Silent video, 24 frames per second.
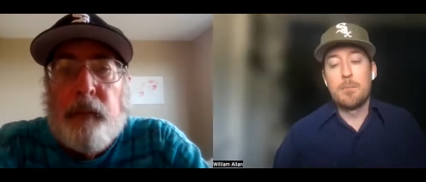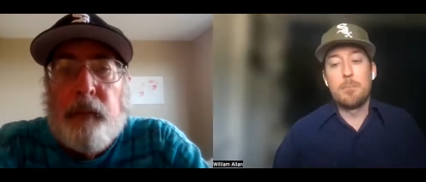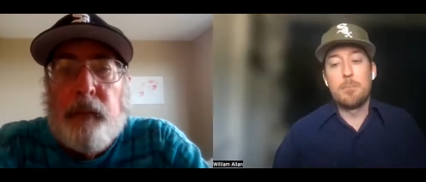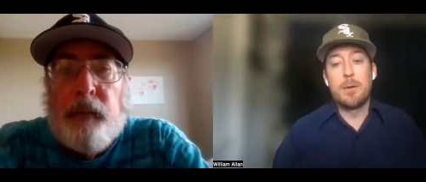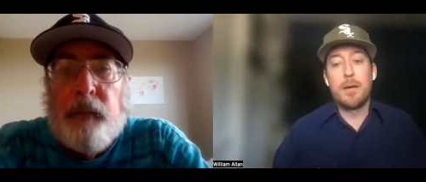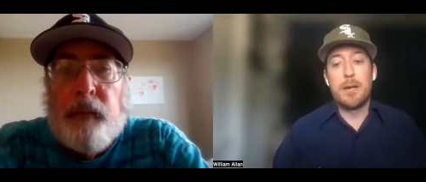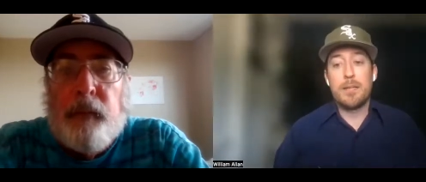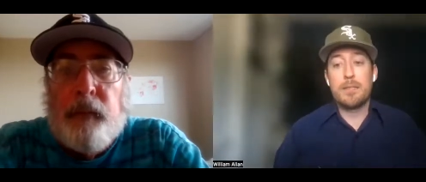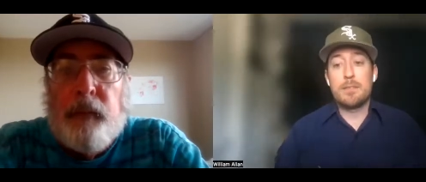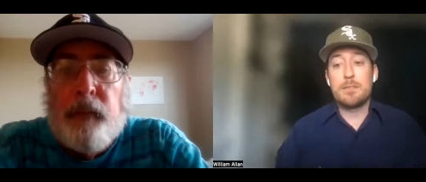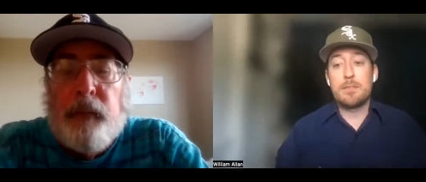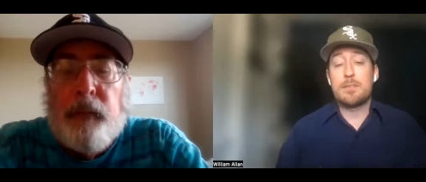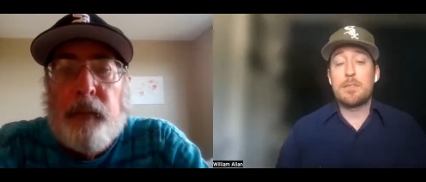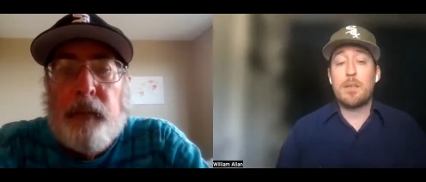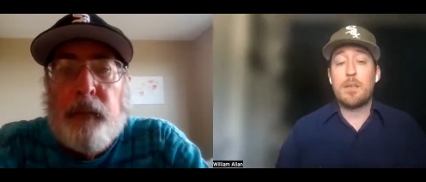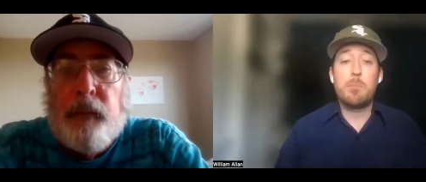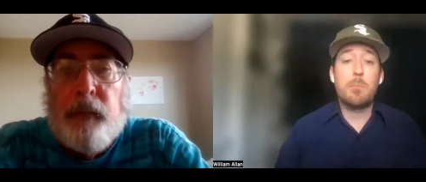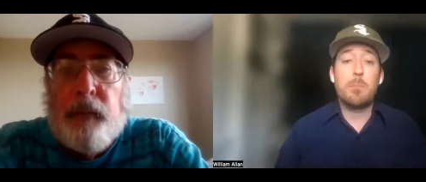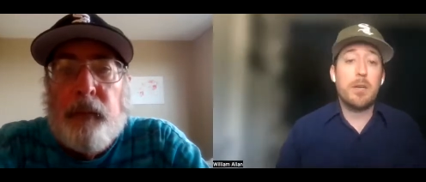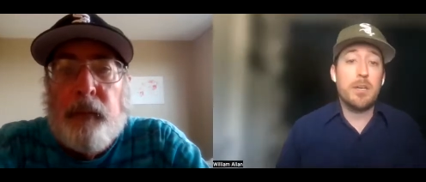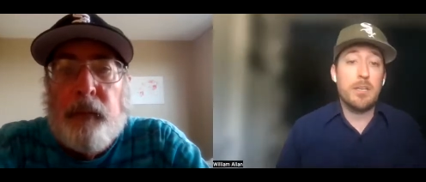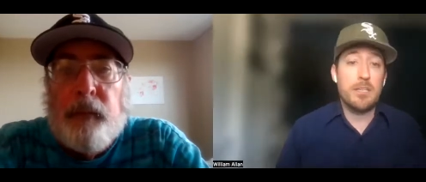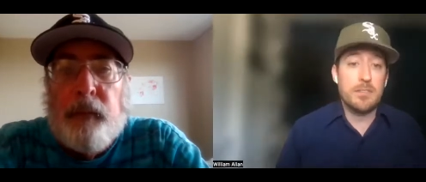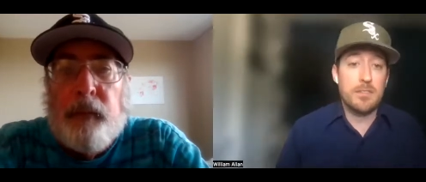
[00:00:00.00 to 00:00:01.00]
Speaker 1: But
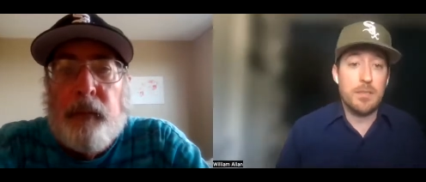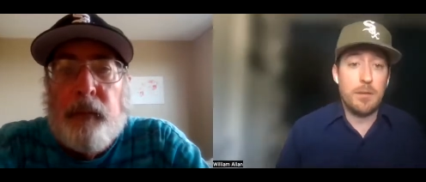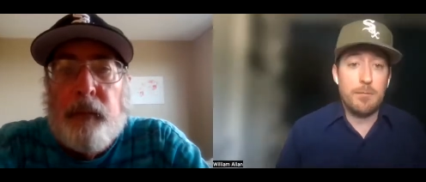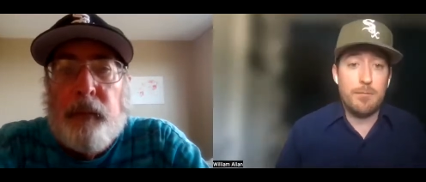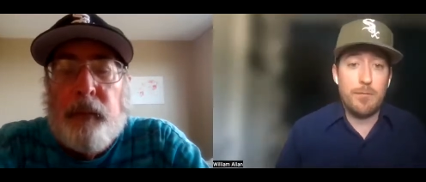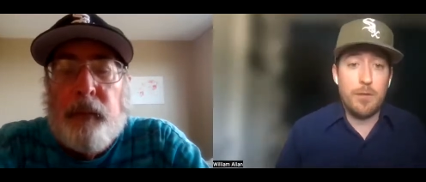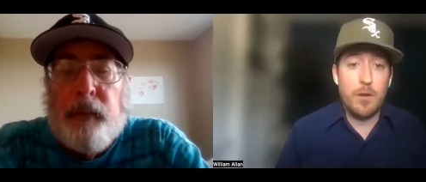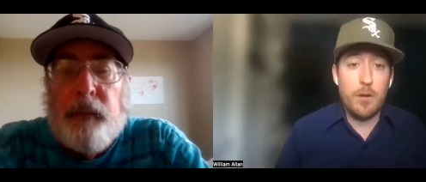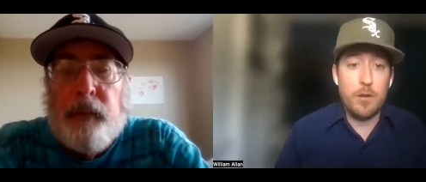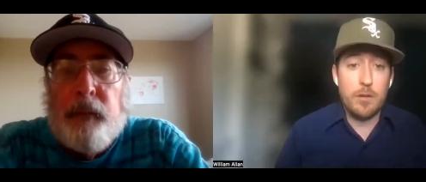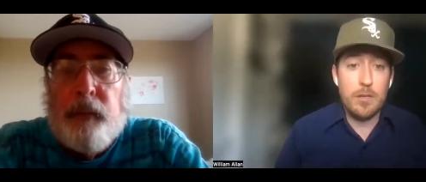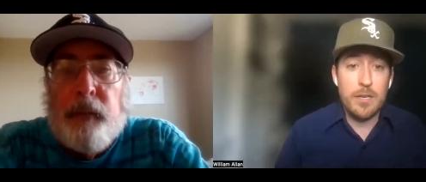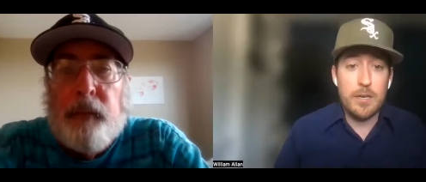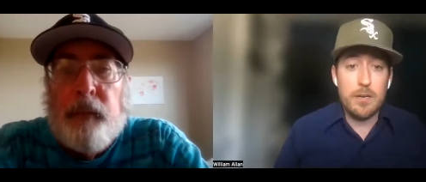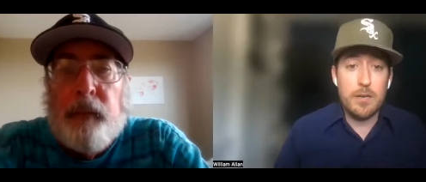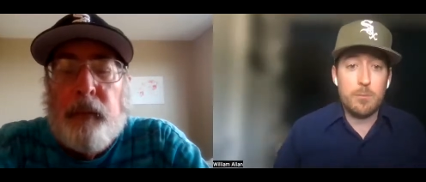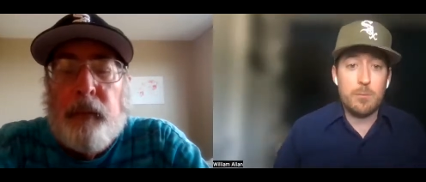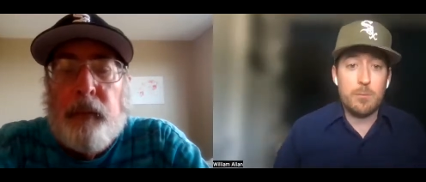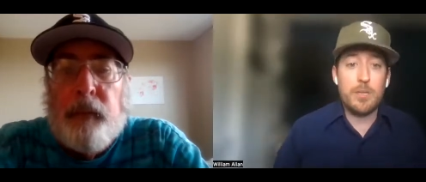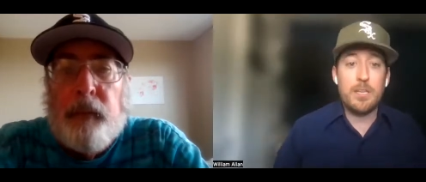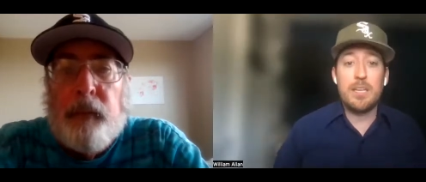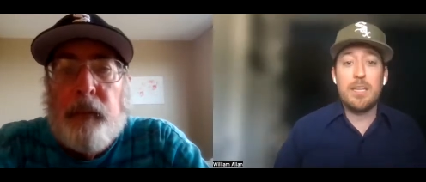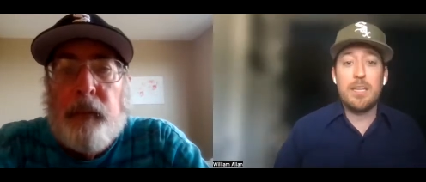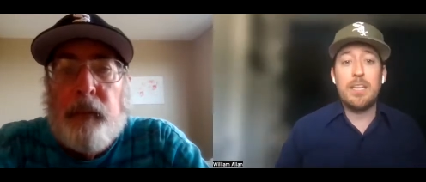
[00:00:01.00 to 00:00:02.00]
somebody's at fault here.
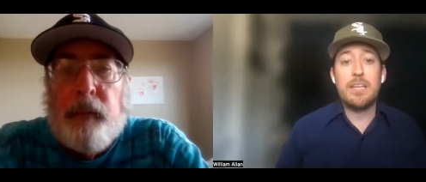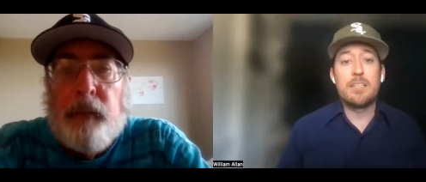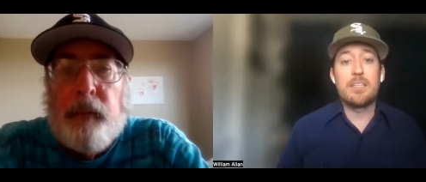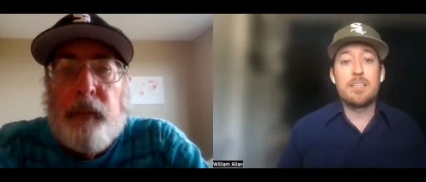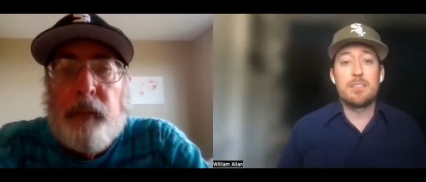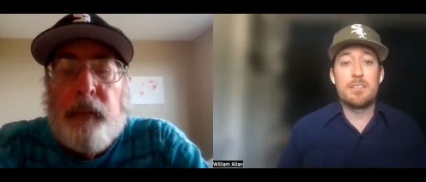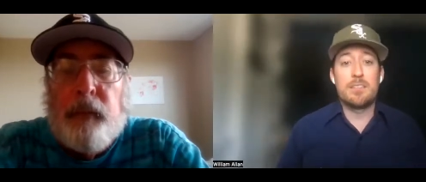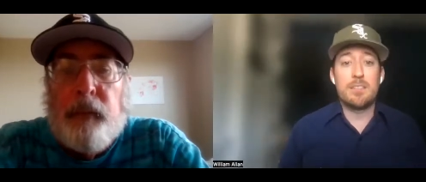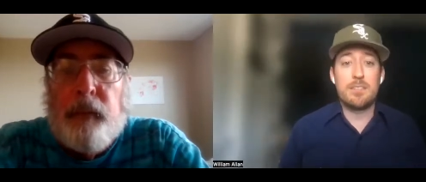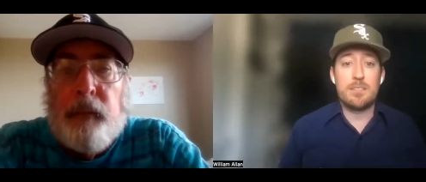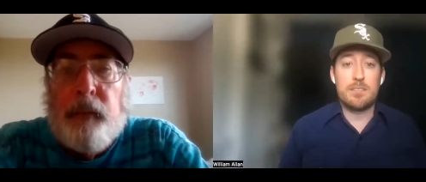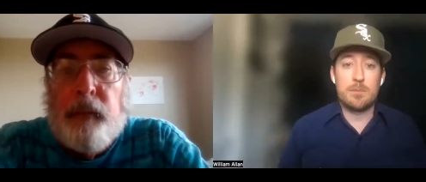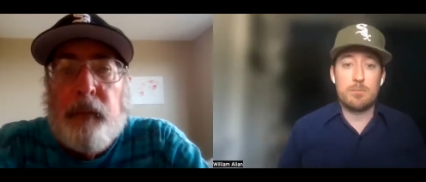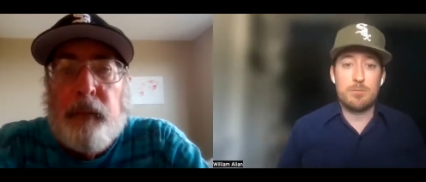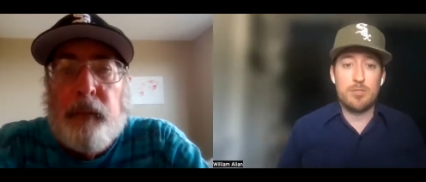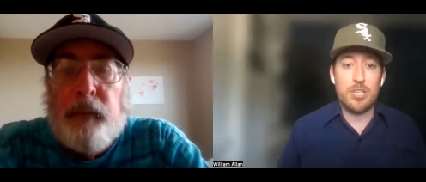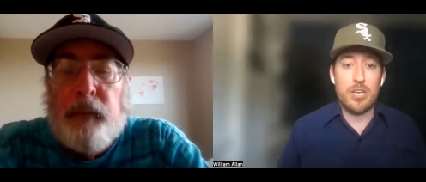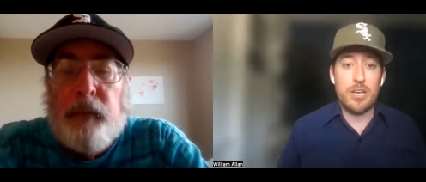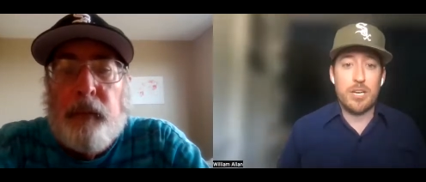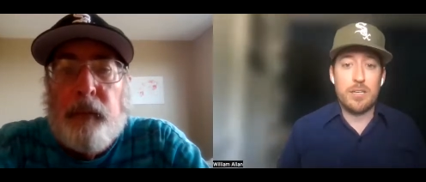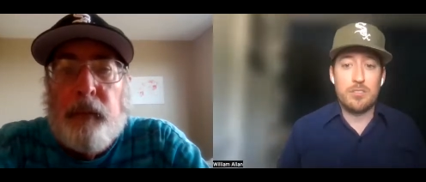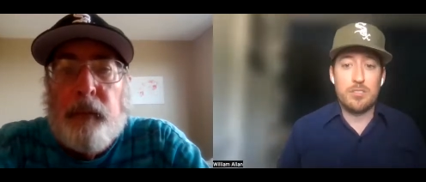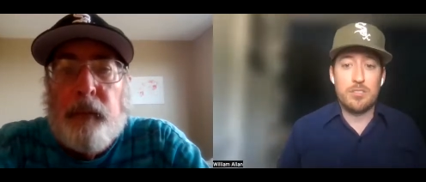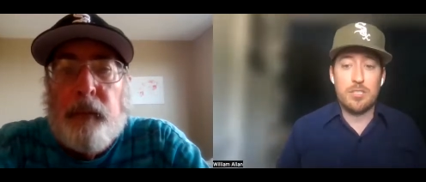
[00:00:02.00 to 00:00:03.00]
We need to see some
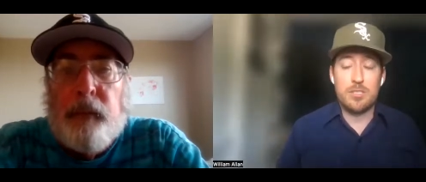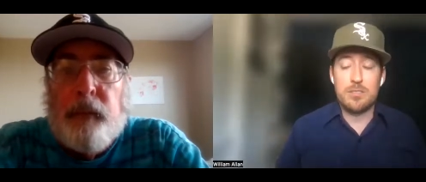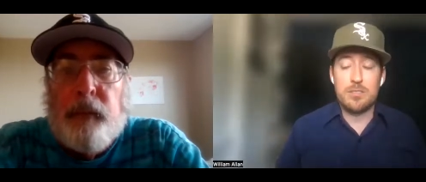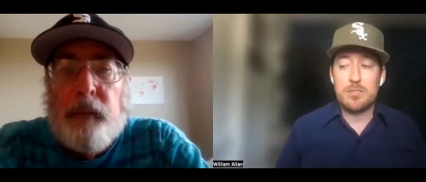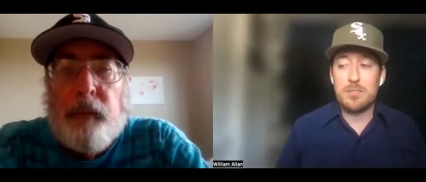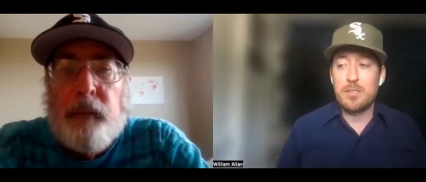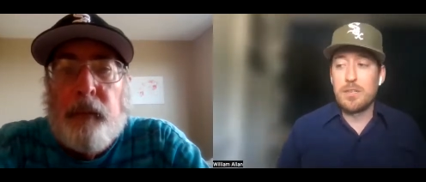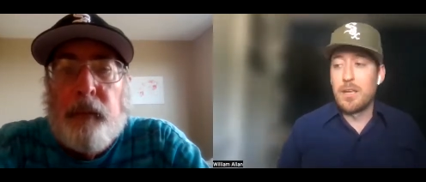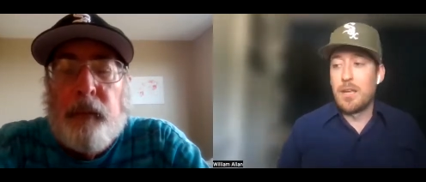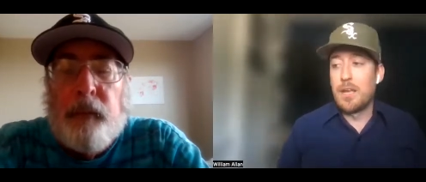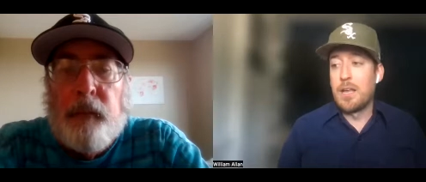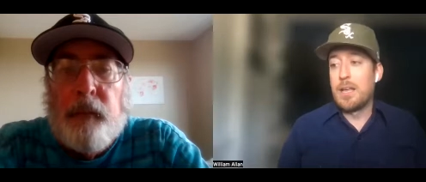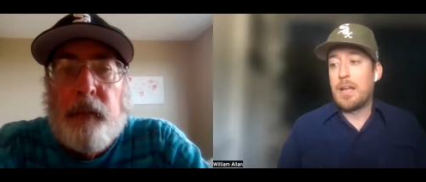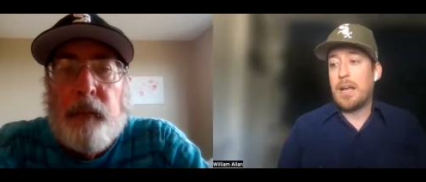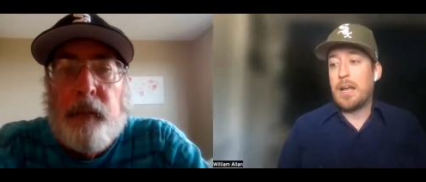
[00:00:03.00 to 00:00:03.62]
changes.